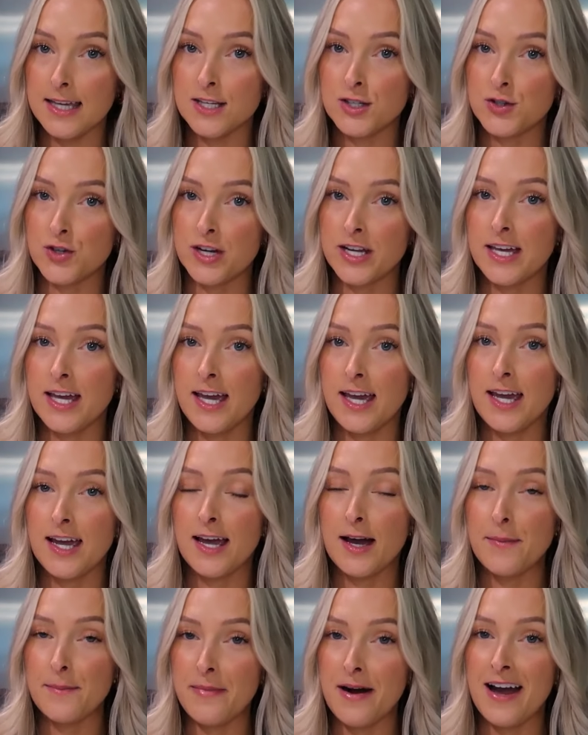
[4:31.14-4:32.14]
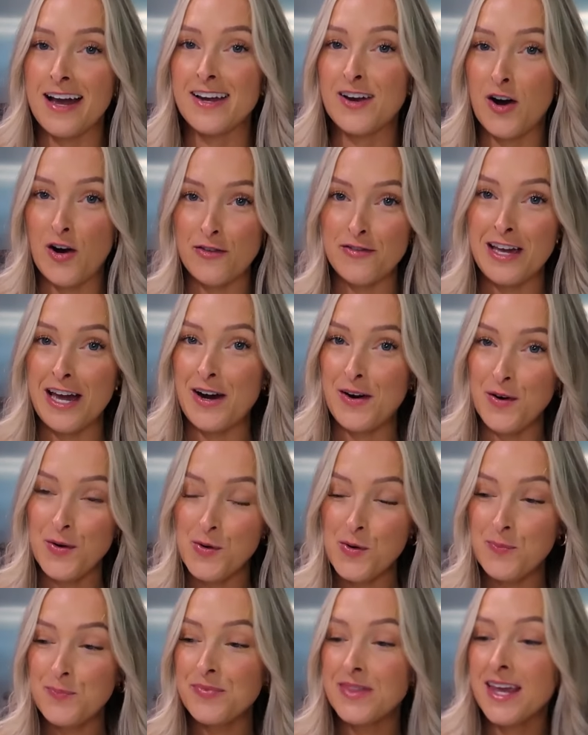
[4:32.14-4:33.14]
drinking my coffee at
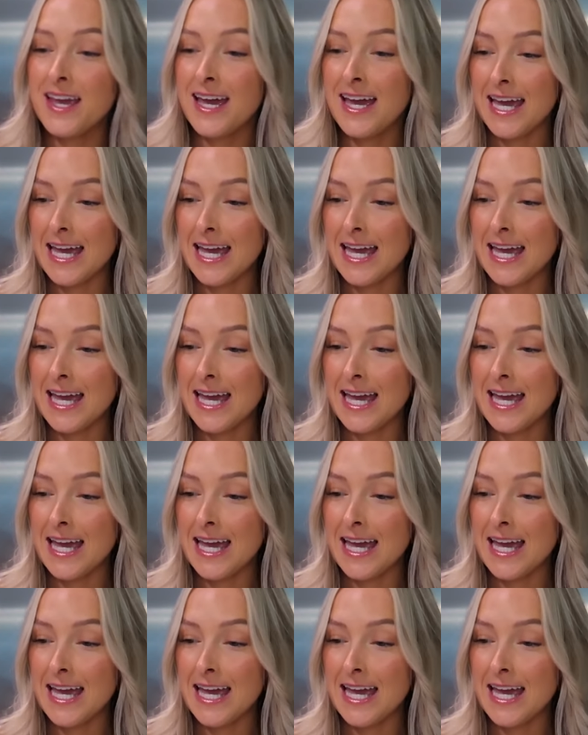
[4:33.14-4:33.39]
home,